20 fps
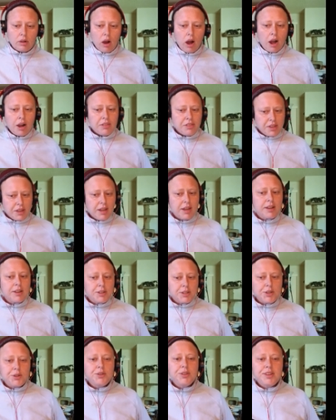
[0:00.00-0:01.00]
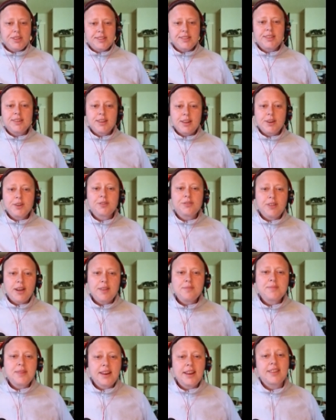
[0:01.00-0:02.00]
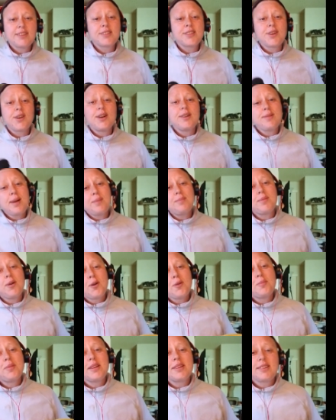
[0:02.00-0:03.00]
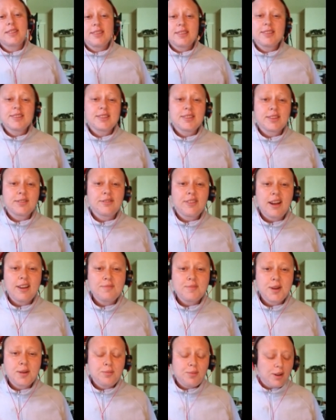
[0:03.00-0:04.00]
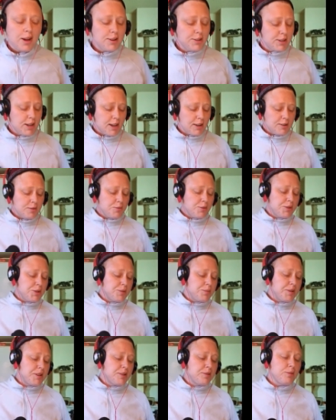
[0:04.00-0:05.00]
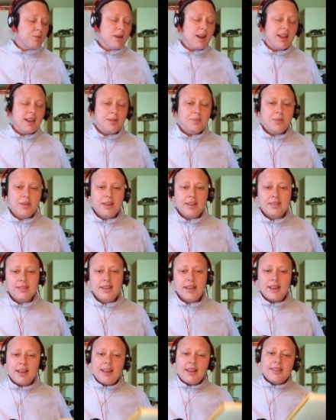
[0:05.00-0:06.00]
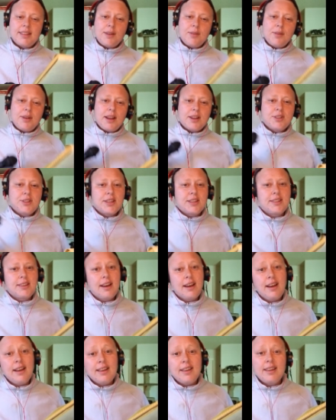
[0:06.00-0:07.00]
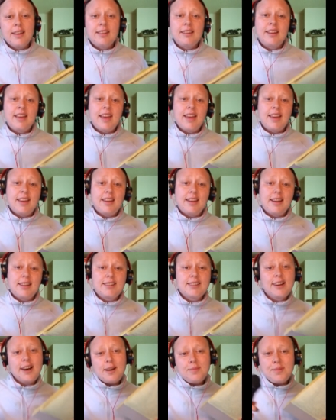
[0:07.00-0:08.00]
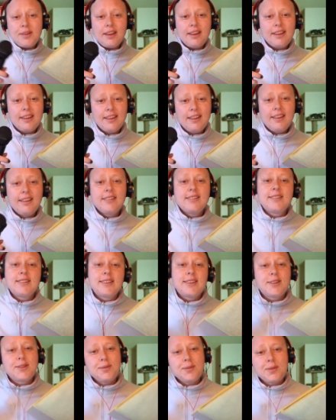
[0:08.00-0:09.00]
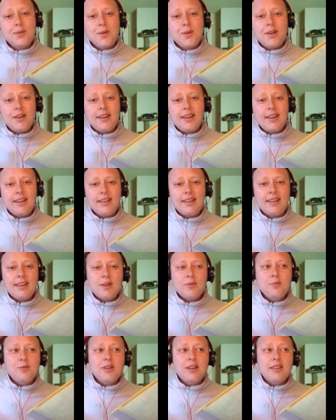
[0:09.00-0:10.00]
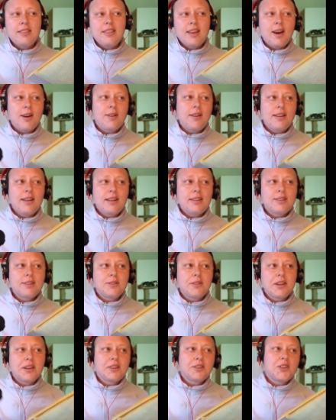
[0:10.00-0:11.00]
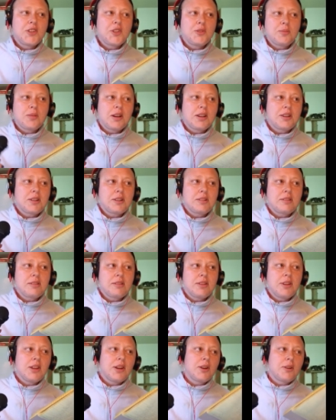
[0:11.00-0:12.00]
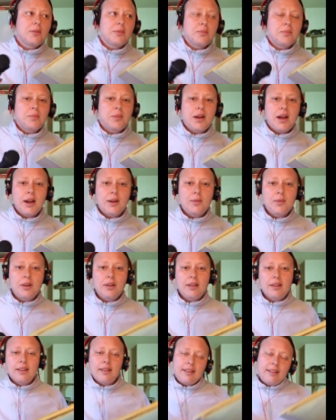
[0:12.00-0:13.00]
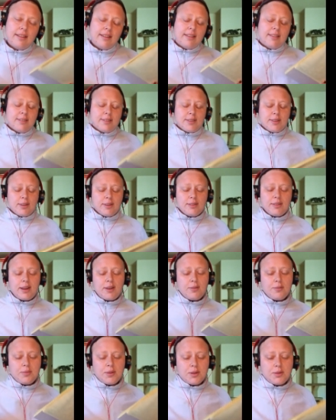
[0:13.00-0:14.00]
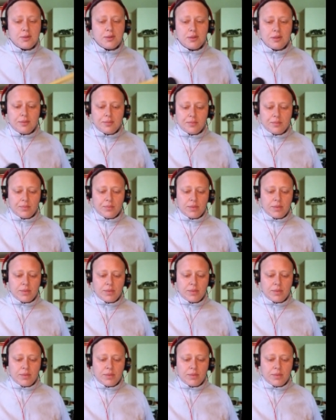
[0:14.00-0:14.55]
I think I can do this in under 5 minutes. So I'm hoping that this is a 5-minute project, which would be great because that would actually tie in a topic to this recording without doing too much, back work. So that would be cool.